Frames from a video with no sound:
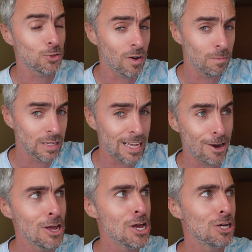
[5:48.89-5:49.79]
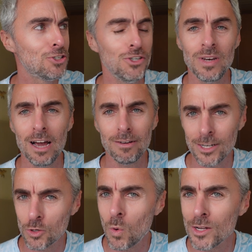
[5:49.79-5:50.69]
12 months out, do you now
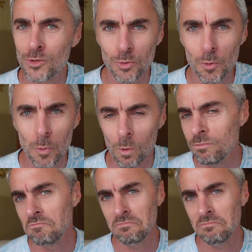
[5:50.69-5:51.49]
get quadruple?